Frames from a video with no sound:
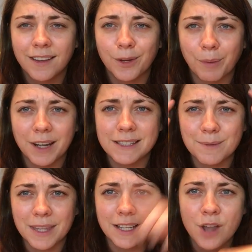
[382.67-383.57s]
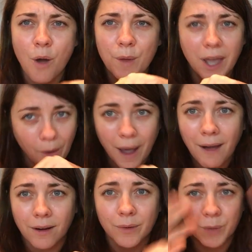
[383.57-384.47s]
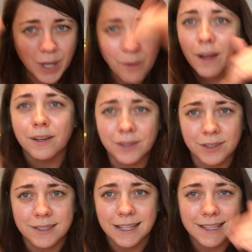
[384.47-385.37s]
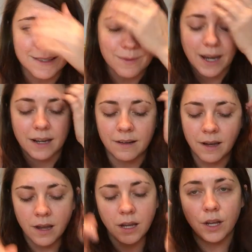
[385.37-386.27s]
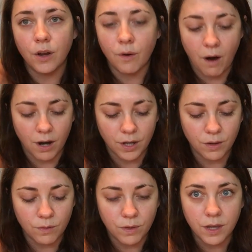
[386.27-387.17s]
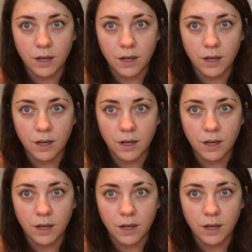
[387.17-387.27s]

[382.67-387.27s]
Your body's gonna be like, no, we go out. We go out on Thursdays, right? You know, are you